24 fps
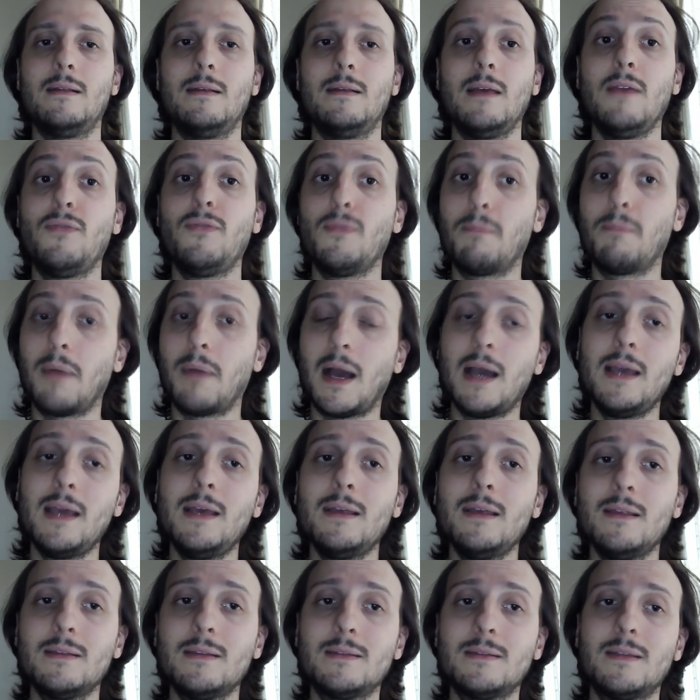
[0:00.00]
If you buy
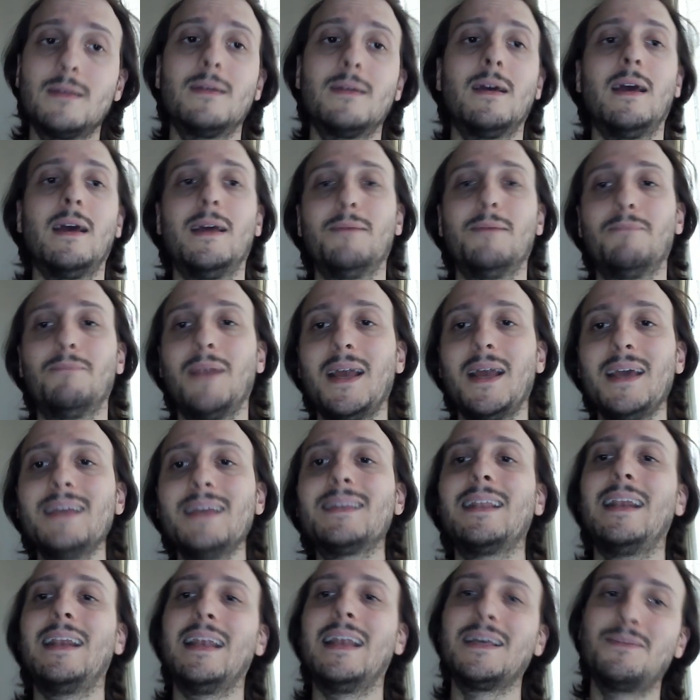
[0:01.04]
it and play
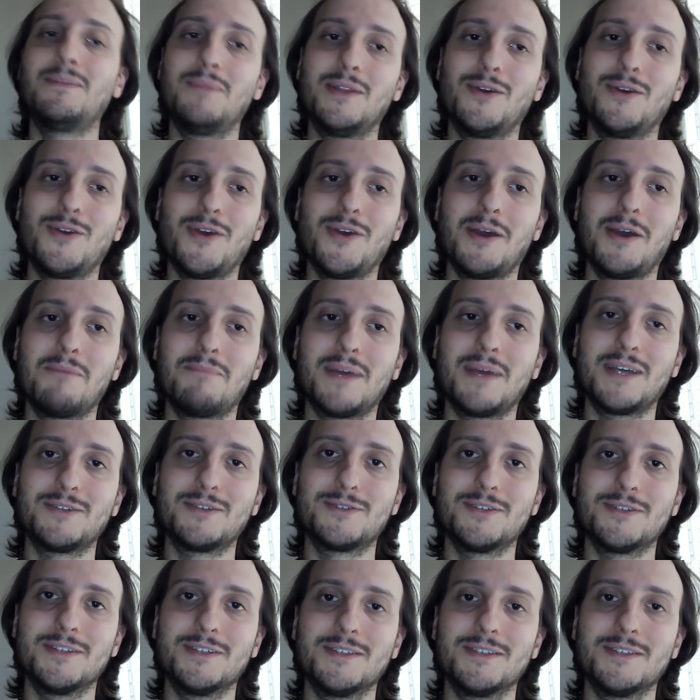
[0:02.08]
it, let me know your impression.